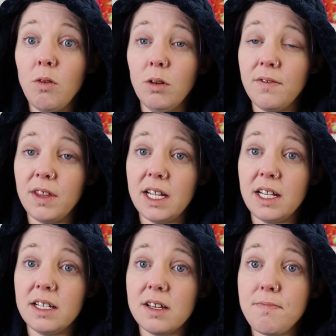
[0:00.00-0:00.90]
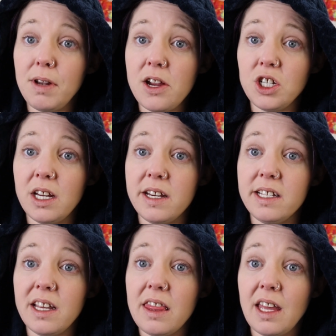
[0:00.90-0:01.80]
all of these
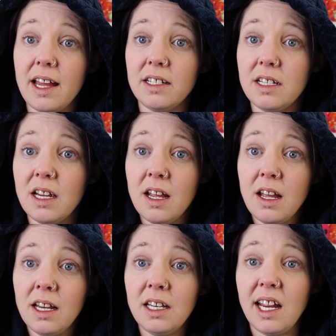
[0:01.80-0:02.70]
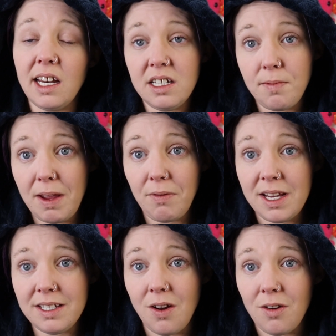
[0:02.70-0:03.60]
plushies that needed to be
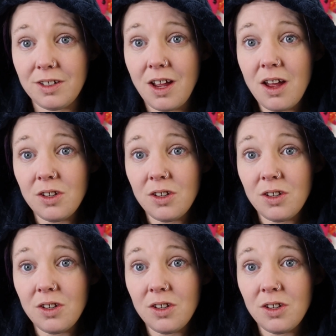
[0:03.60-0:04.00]
restocked.